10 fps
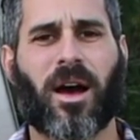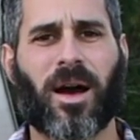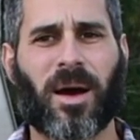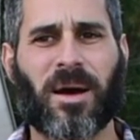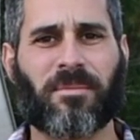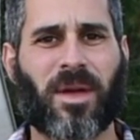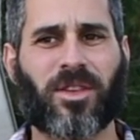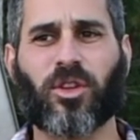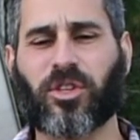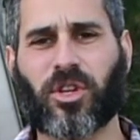um,
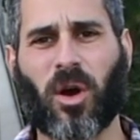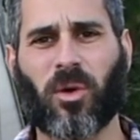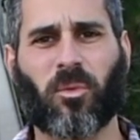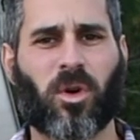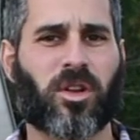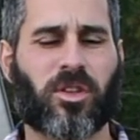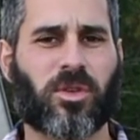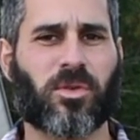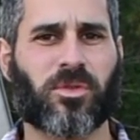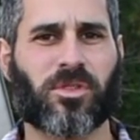you don't want to
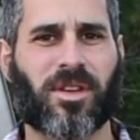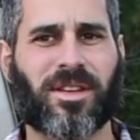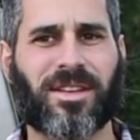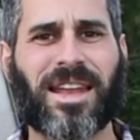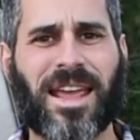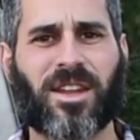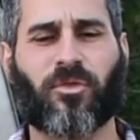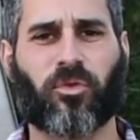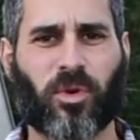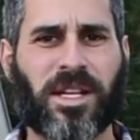use
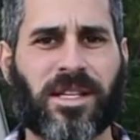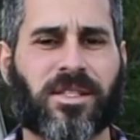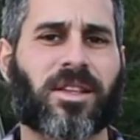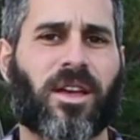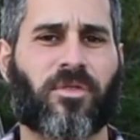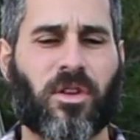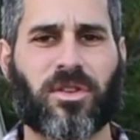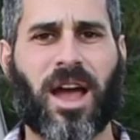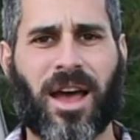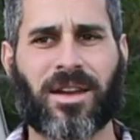native reeds if they're
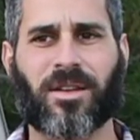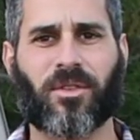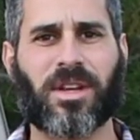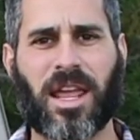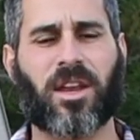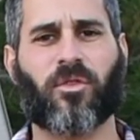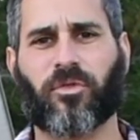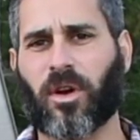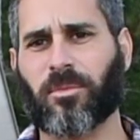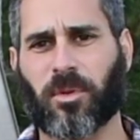not native
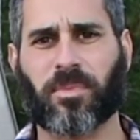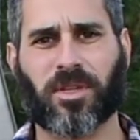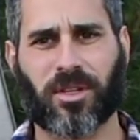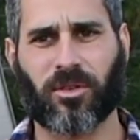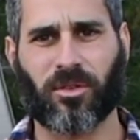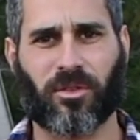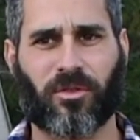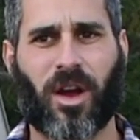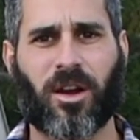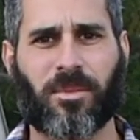from your particular
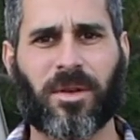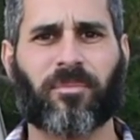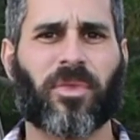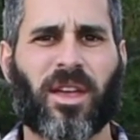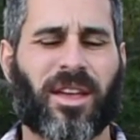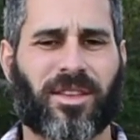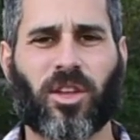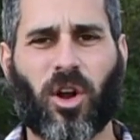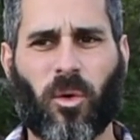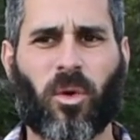environment. You
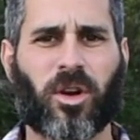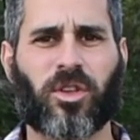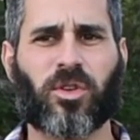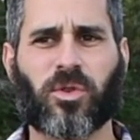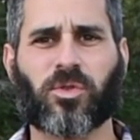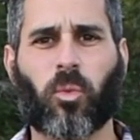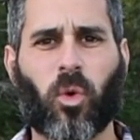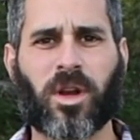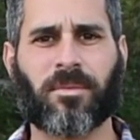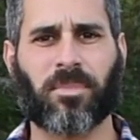don't want to use
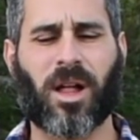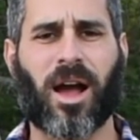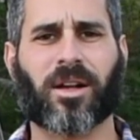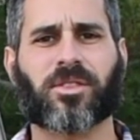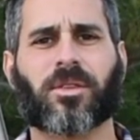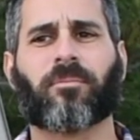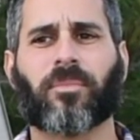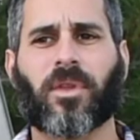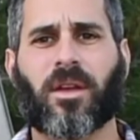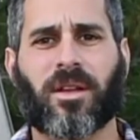wooden blocks.
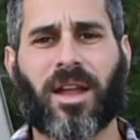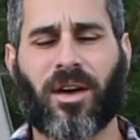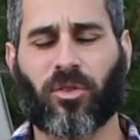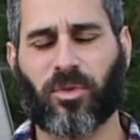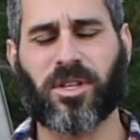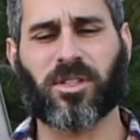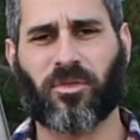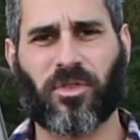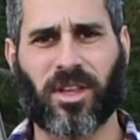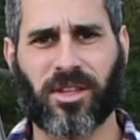Now the reason
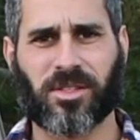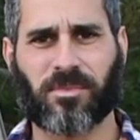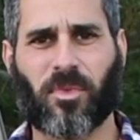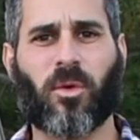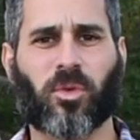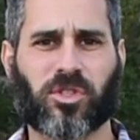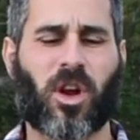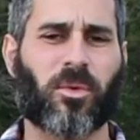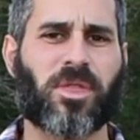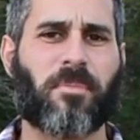for this, and we'll
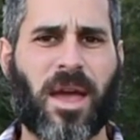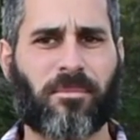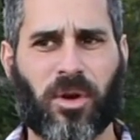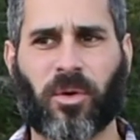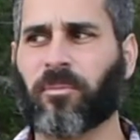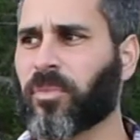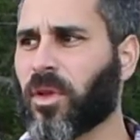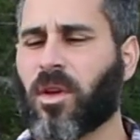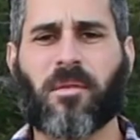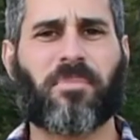start with the bamboo.
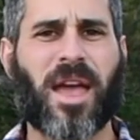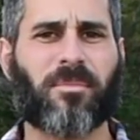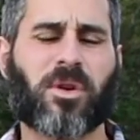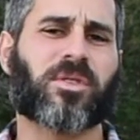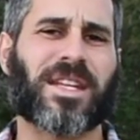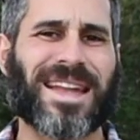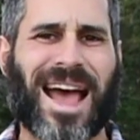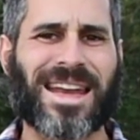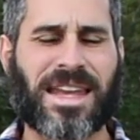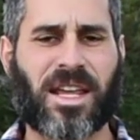Bamboo is a
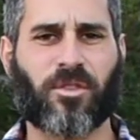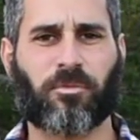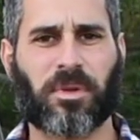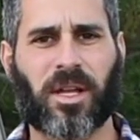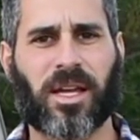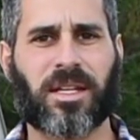non-native plant